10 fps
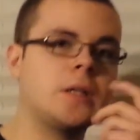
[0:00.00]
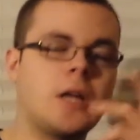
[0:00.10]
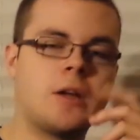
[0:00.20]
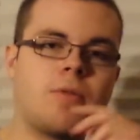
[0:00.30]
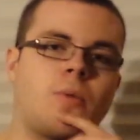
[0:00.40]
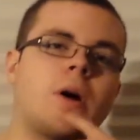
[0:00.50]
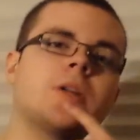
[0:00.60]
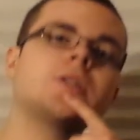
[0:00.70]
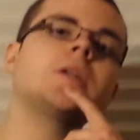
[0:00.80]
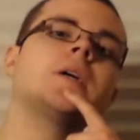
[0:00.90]
thank you for
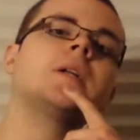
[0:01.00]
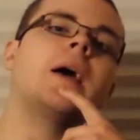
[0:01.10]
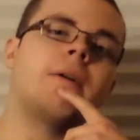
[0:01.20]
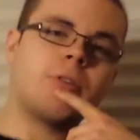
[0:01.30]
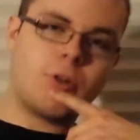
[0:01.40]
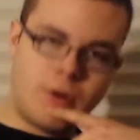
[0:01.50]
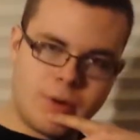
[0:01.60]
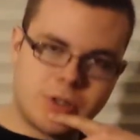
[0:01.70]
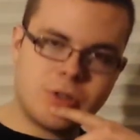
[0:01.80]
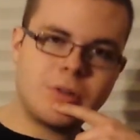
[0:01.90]
watching, and have a great
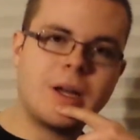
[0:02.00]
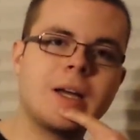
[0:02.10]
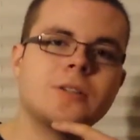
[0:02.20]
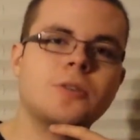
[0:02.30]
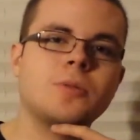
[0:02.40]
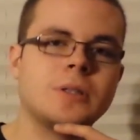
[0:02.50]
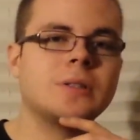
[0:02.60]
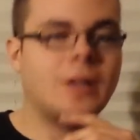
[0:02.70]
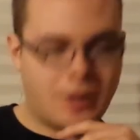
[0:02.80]
rest of your day, as always.